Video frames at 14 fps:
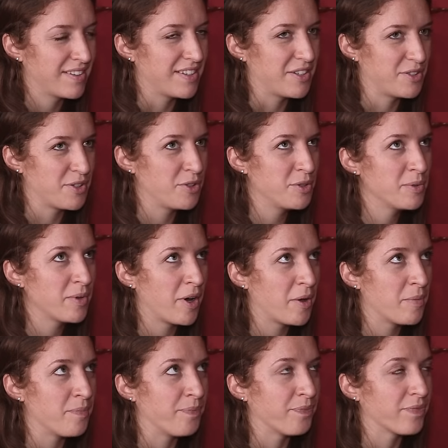There's a new
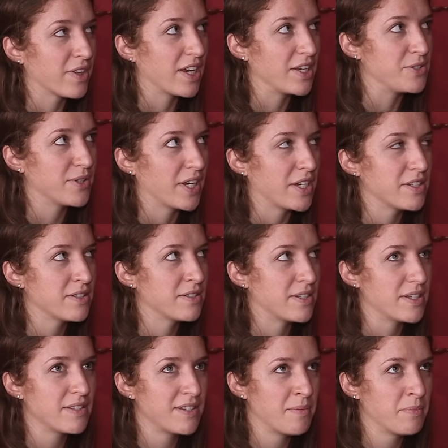education
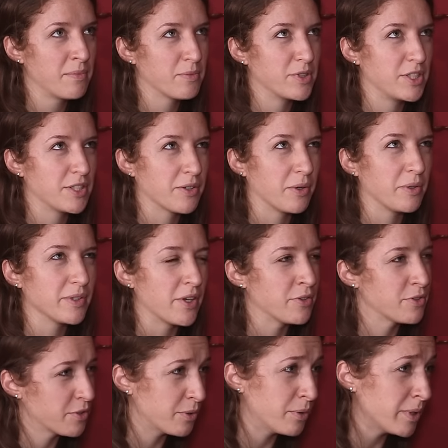system which is called
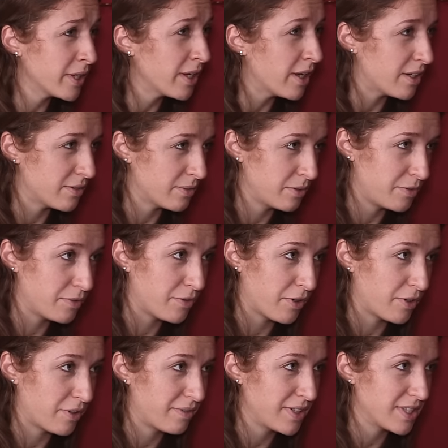unschooling. I don't know if you've
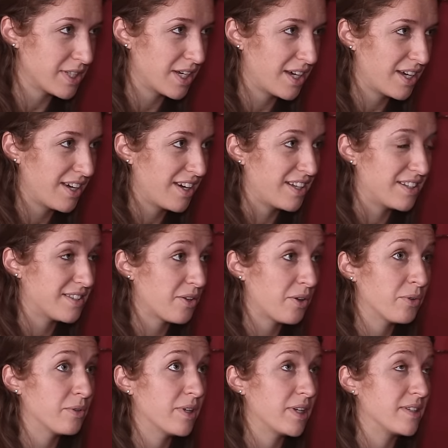heard of it.
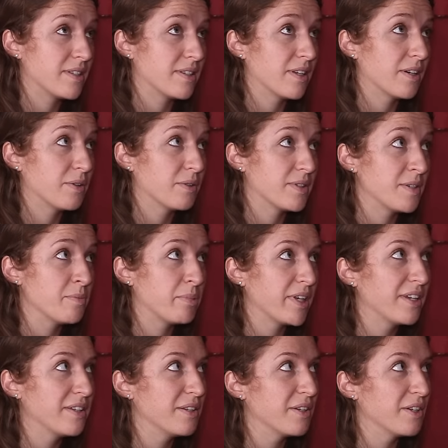It's
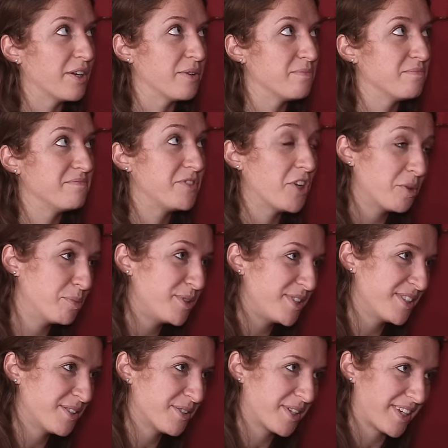simply not
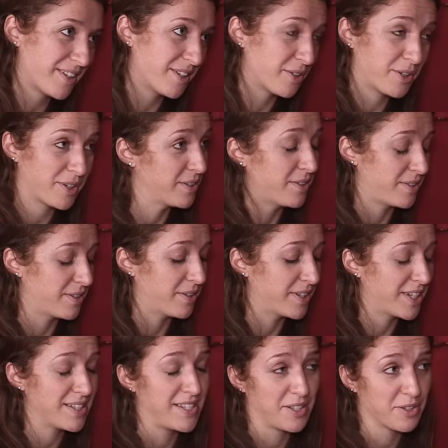putting
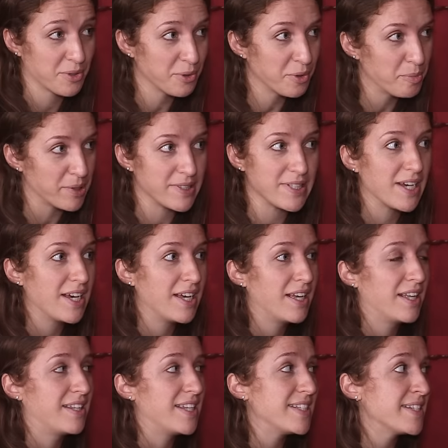kids at school, but
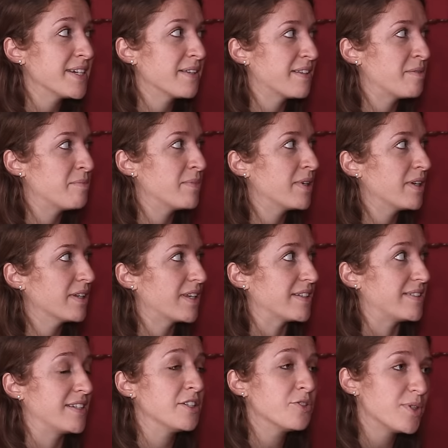letting them
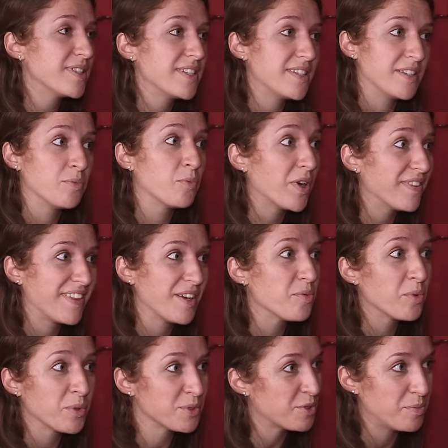get interested in what they
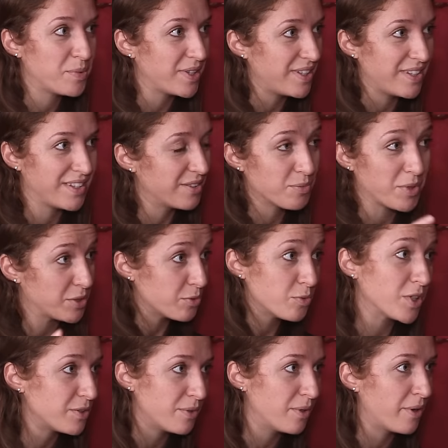want to be,
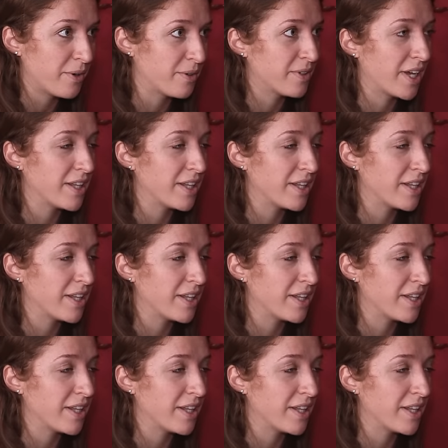what to learn.